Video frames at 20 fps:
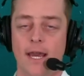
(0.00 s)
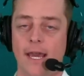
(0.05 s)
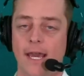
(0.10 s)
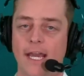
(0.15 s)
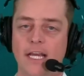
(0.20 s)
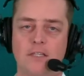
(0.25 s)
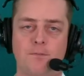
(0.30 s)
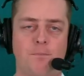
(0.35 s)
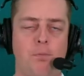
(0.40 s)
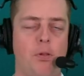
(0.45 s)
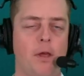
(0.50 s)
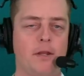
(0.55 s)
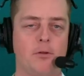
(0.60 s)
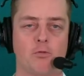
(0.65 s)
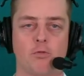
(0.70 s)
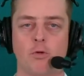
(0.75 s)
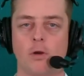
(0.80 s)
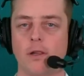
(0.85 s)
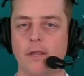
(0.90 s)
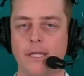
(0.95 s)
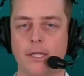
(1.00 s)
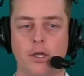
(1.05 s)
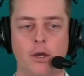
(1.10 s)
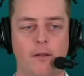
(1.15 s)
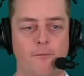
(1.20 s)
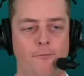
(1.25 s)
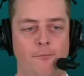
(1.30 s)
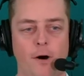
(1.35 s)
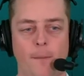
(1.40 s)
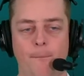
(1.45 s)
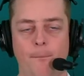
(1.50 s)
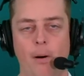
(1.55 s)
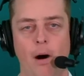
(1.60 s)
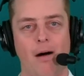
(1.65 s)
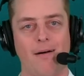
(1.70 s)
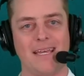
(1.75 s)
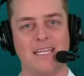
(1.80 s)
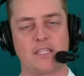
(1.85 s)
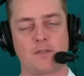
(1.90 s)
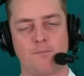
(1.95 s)
he's played really good football,
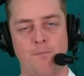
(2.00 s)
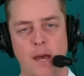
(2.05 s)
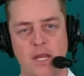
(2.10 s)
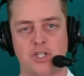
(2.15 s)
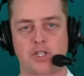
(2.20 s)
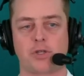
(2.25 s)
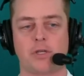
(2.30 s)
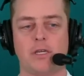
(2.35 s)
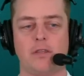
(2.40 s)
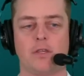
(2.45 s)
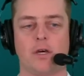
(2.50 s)
especially the